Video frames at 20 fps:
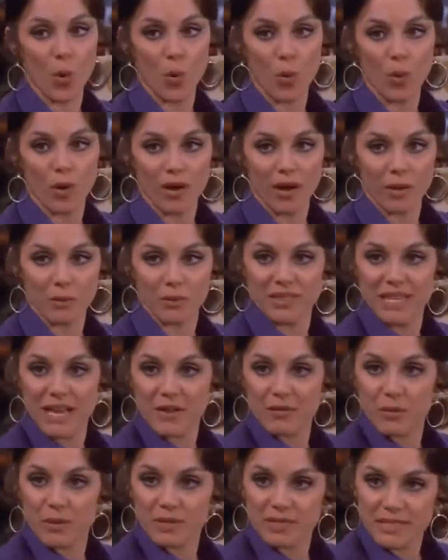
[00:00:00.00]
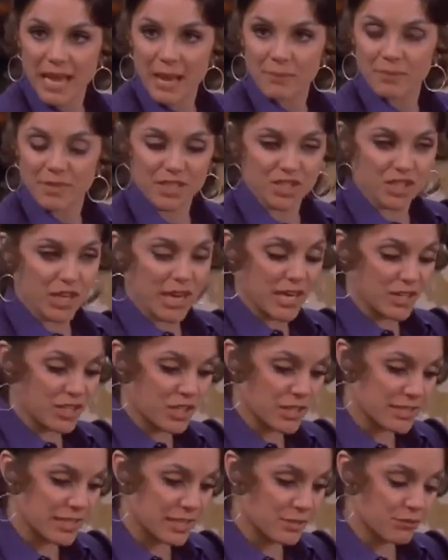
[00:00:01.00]
I would never attempt to change his
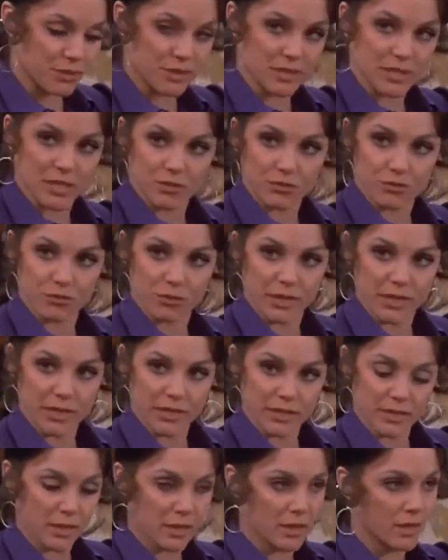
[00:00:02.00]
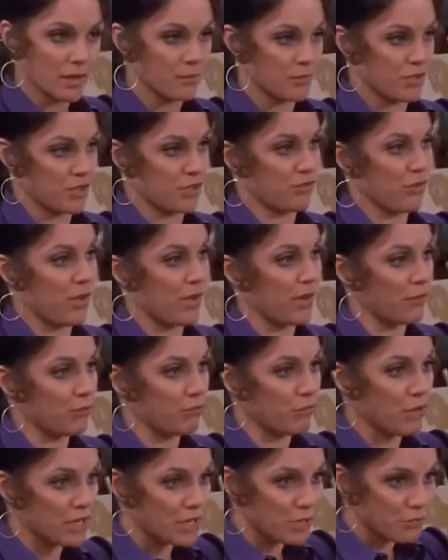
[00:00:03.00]
interest in trees. Just trying to
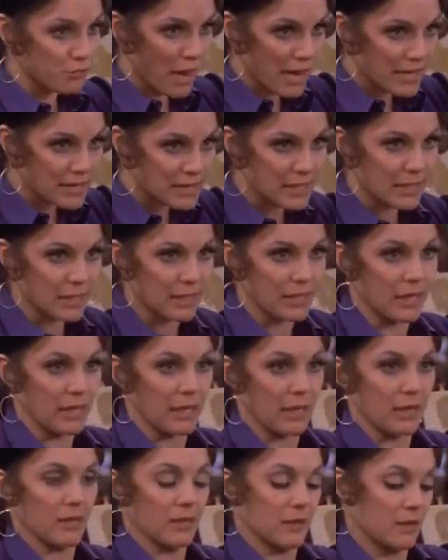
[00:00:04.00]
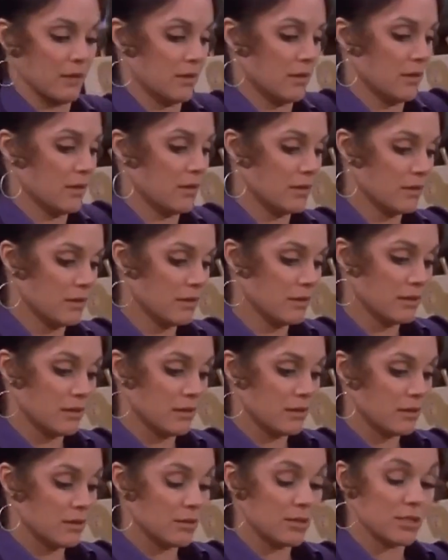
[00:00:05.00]
redirect it a little.
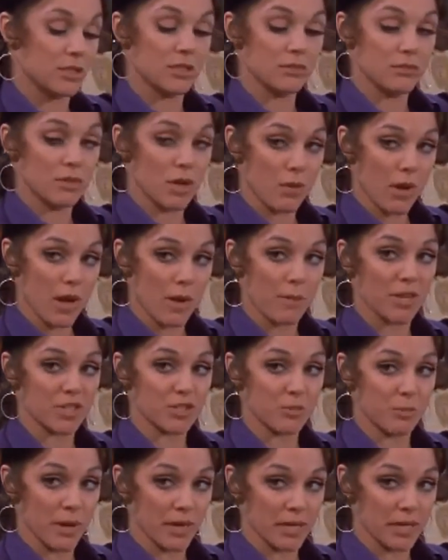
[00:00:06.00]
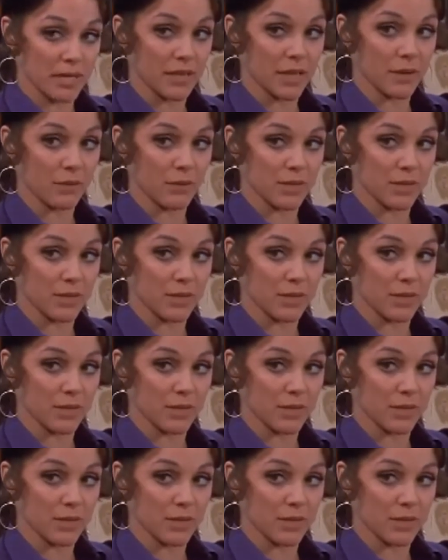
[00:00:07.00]
Do you know how much money there is in